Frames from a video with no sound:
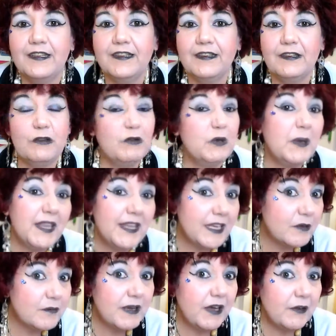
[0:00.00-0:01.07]
I don't know anything
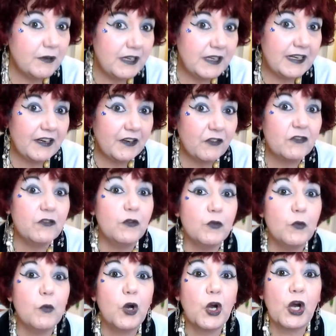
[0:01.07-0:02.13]
about it, I just know the
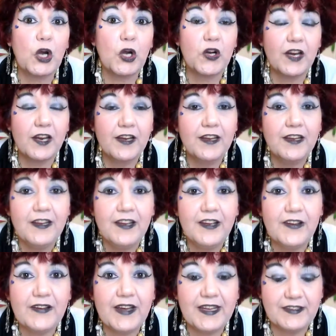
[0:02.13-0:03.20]
word.
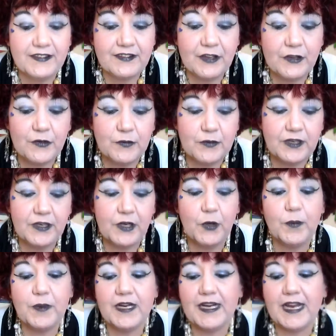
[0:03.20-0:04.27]
Okay, so we're gonna
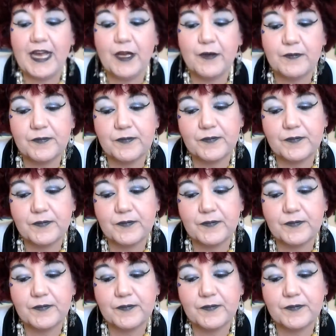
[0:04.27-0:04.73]
open it up.